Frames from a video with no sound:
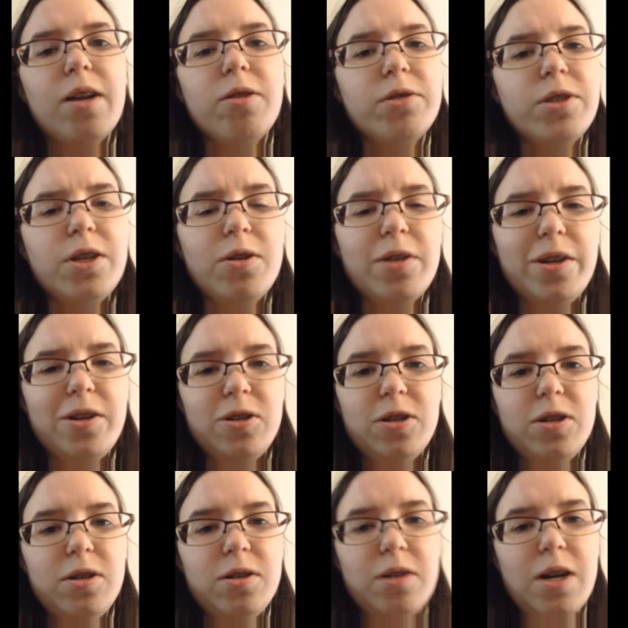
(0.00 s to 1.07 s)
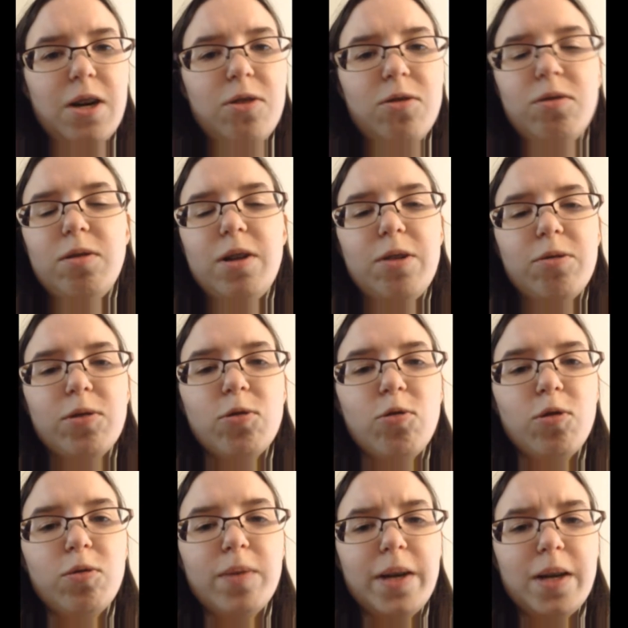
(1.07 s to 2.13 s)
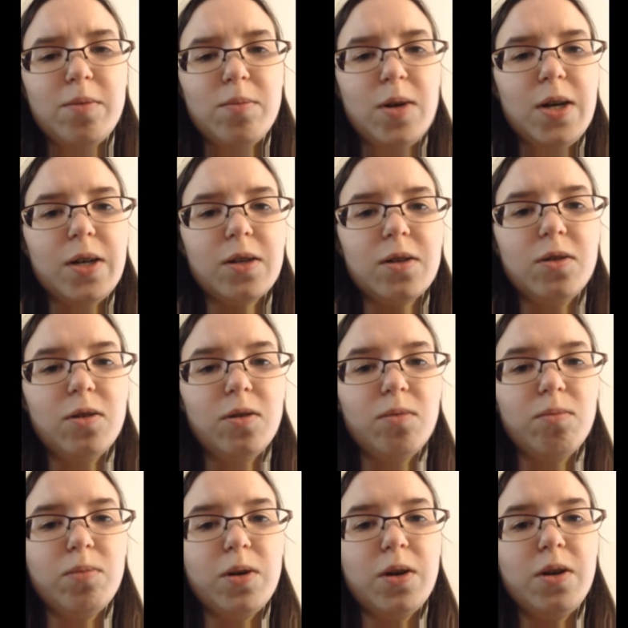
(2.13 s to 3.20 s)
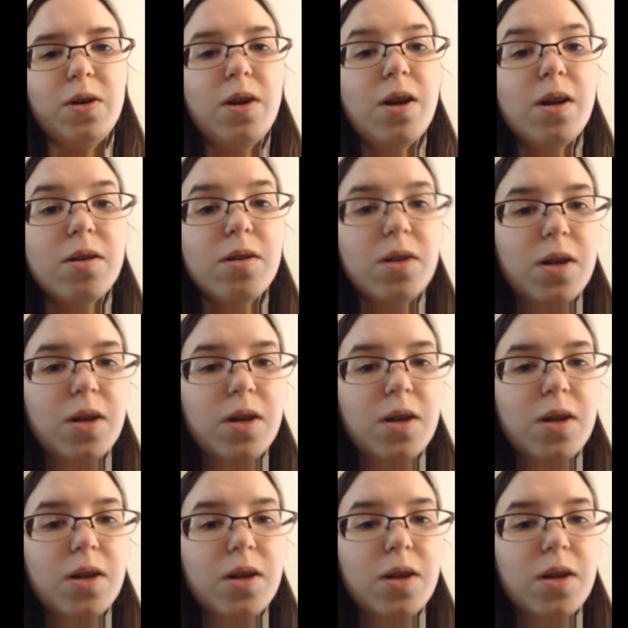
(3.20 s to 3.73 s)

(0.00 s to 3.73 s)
see y'all later. I'll record when I get back. But yeah,